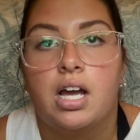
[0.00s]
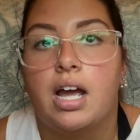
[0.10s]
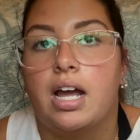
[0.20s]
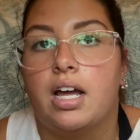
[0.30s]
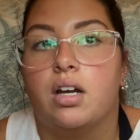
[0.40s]

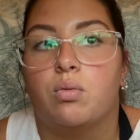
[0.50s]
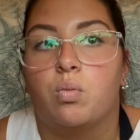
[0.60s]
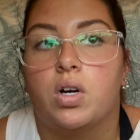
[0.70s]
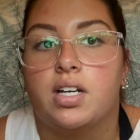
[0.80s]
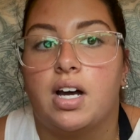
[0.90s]
and
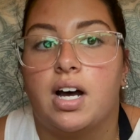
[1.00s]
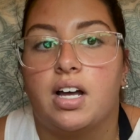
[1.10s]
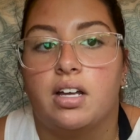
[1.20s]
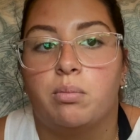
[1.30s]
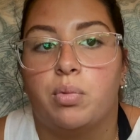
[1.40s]
whatnot,
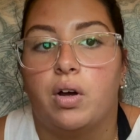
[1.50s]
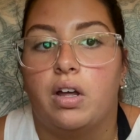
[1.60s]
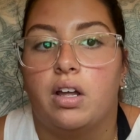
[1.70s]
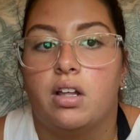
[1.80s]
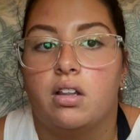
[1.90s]

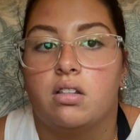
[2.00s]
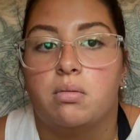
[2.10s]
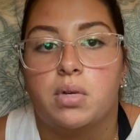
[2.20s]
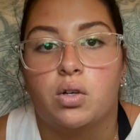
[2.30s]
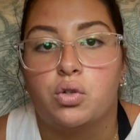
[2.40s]
but the
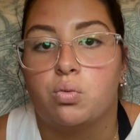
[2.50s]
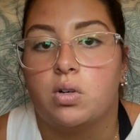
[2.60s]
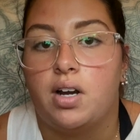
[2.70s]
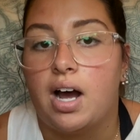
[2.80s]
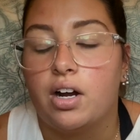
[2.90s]
meals were
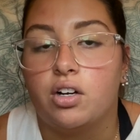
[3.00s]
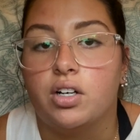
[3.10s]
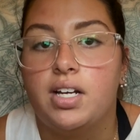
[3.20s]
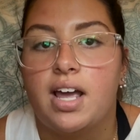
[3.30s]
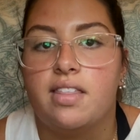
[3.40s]
not
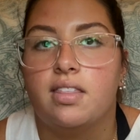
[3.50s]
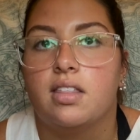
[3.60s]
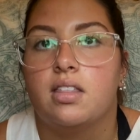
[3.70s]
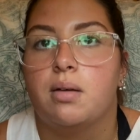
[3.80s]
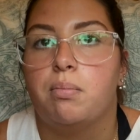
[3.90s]
good, and
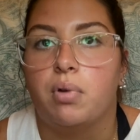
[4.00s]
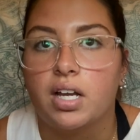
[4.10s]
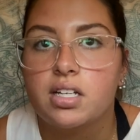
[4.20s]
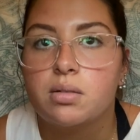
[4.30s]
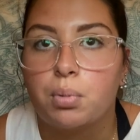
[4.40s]
the
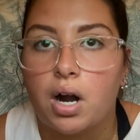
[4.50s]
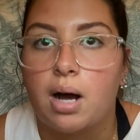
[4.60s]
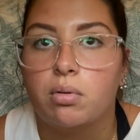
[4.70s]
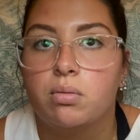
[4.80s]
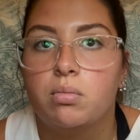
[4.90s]
biggest
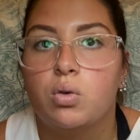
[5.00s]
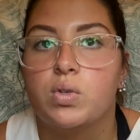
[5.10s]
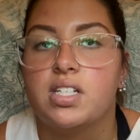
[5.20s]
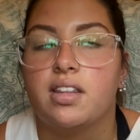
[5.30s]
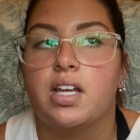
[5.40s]
problem
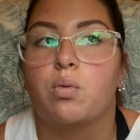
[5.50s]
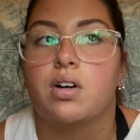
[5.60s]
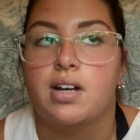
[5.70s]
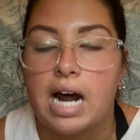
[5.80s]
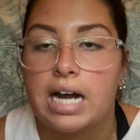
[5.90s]
was that they were
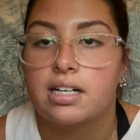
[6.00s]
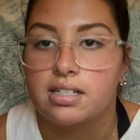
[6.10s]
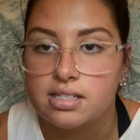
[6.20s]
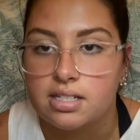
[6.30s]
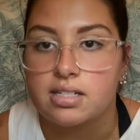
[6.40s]
not
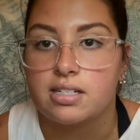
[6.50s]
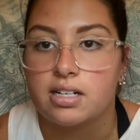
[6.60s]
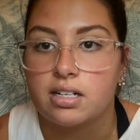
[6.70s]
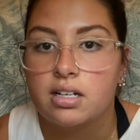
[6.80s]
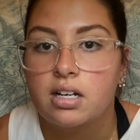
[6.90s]

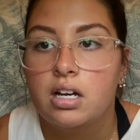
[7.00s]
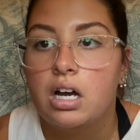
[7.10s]
consistent.